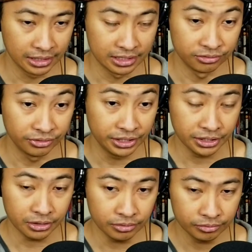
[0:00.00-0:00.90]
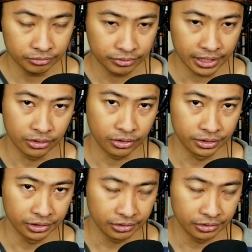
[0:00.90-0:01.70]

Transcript: is video and audio,